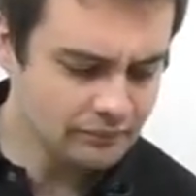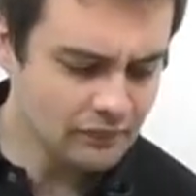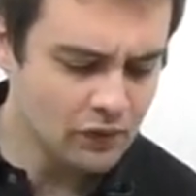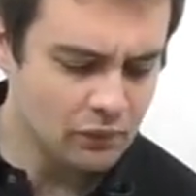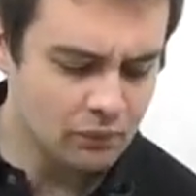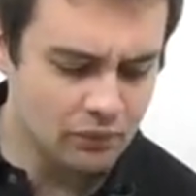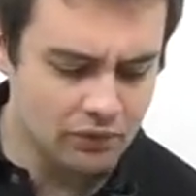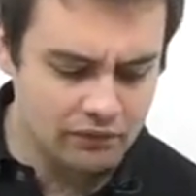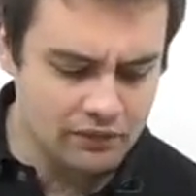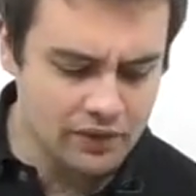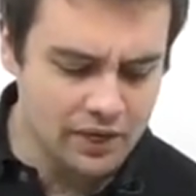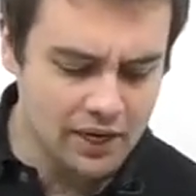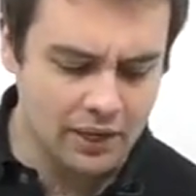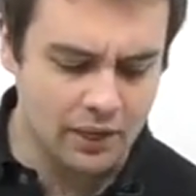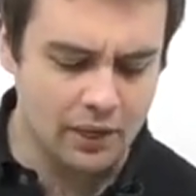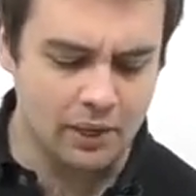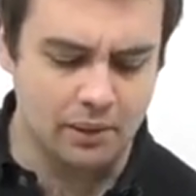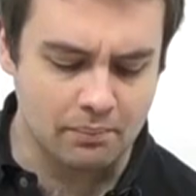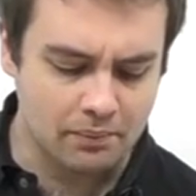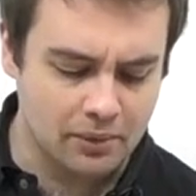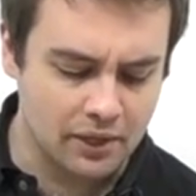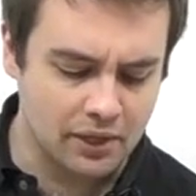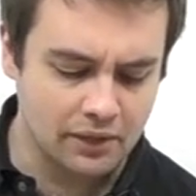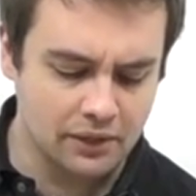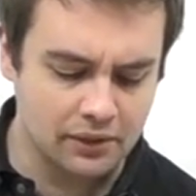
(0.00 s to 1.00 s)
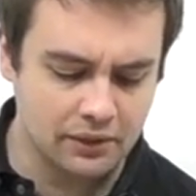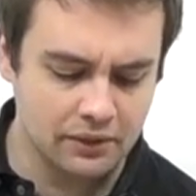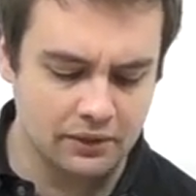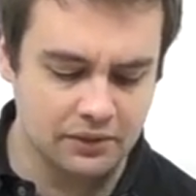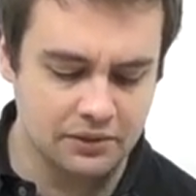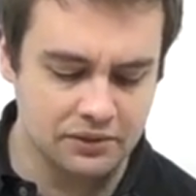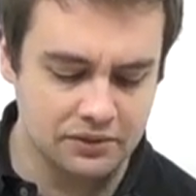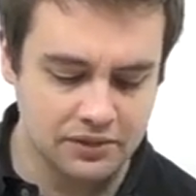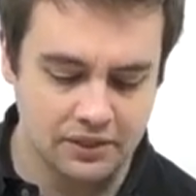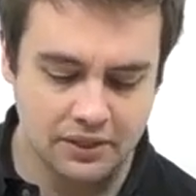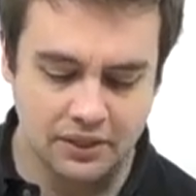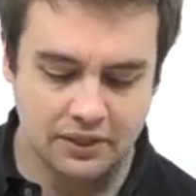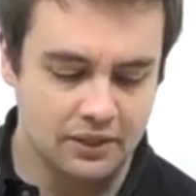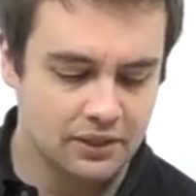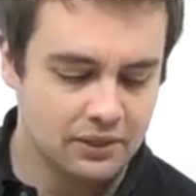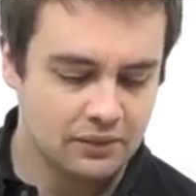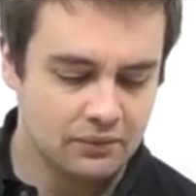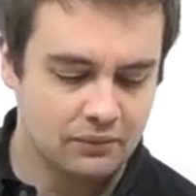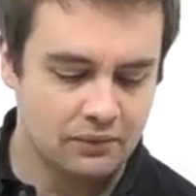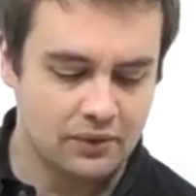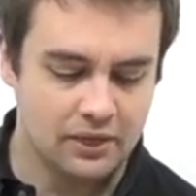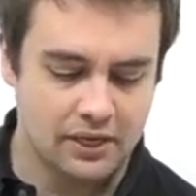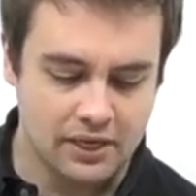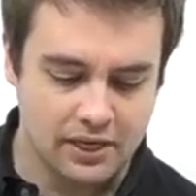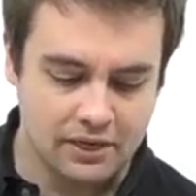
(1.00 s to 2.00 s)
We've got our markers,
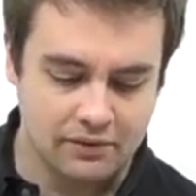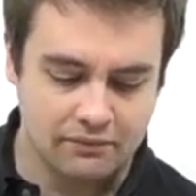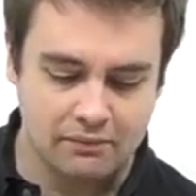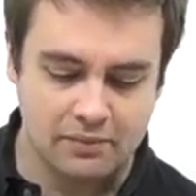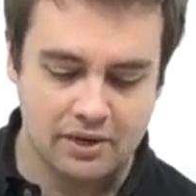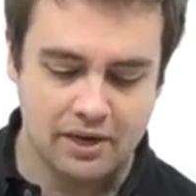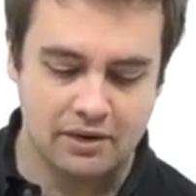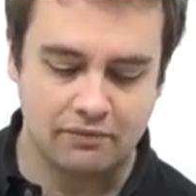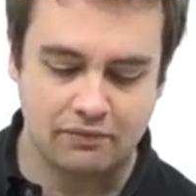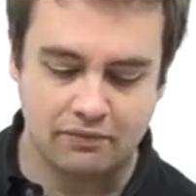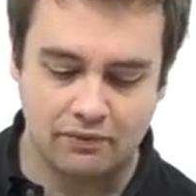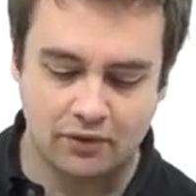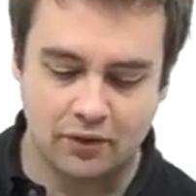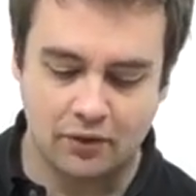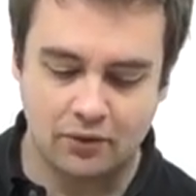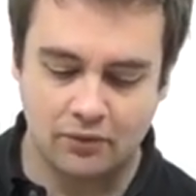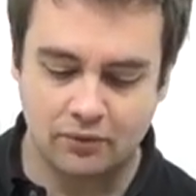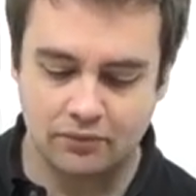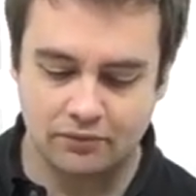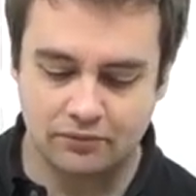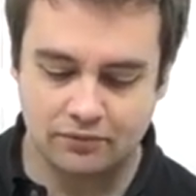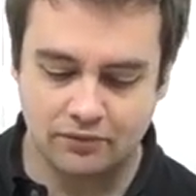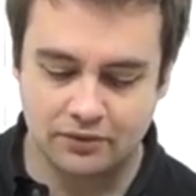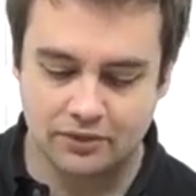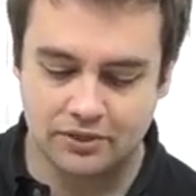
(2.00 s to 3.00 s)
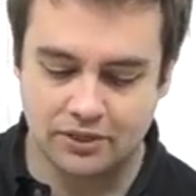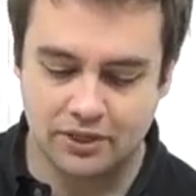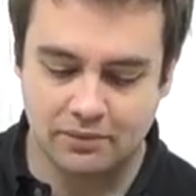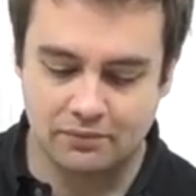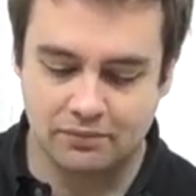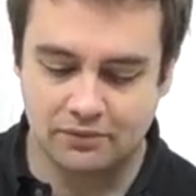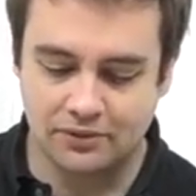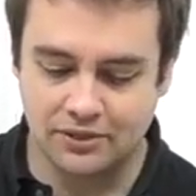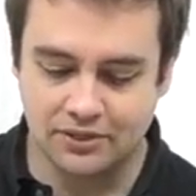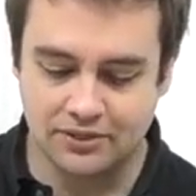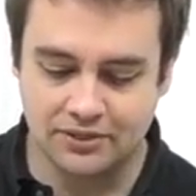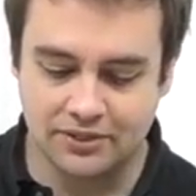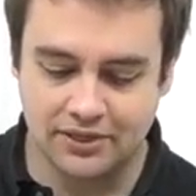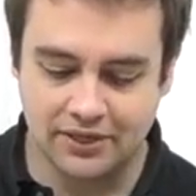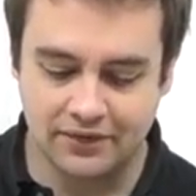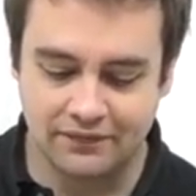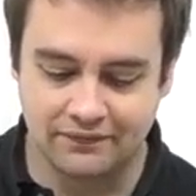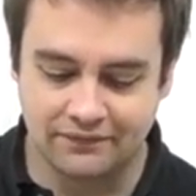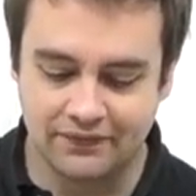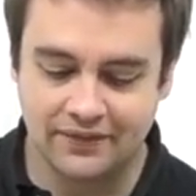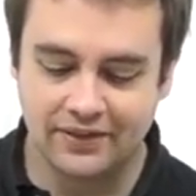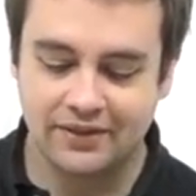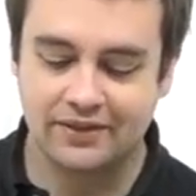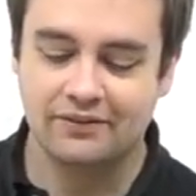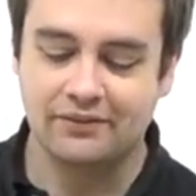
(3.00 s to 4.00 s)
we have my phone for some
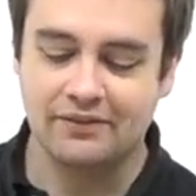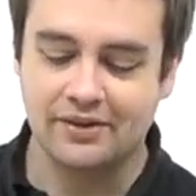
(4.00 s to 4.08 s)
reason,